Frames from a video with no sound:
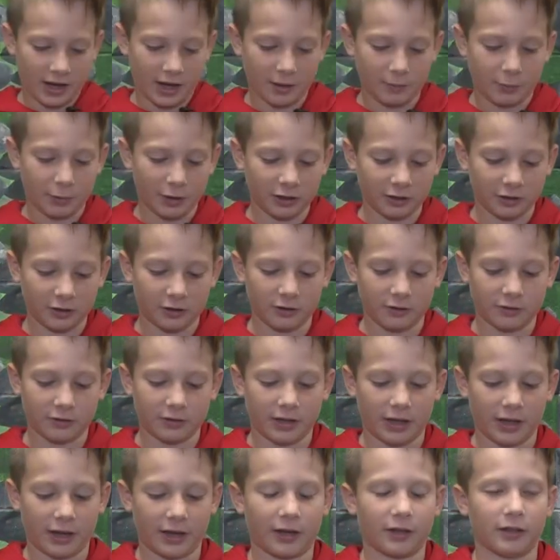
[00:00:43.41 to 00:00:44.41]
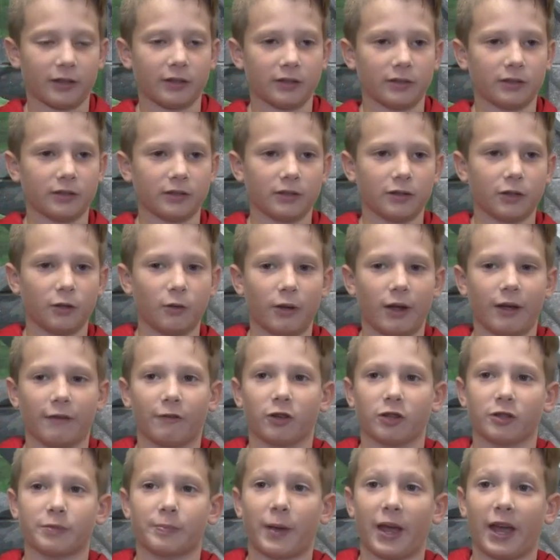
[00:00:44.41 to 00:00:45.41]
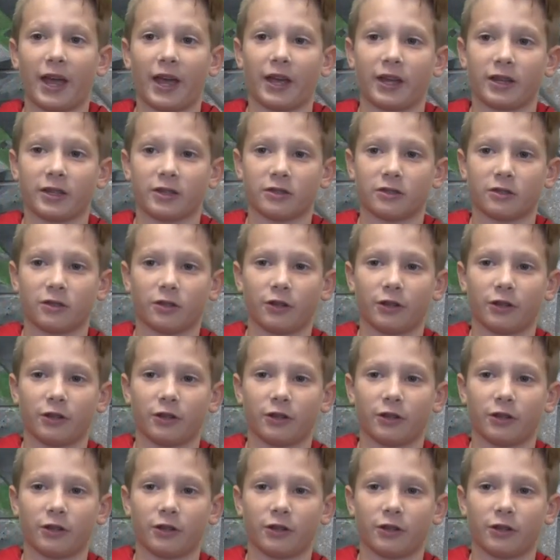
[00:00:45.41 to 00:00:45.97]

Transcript: a pillow that whoever's passed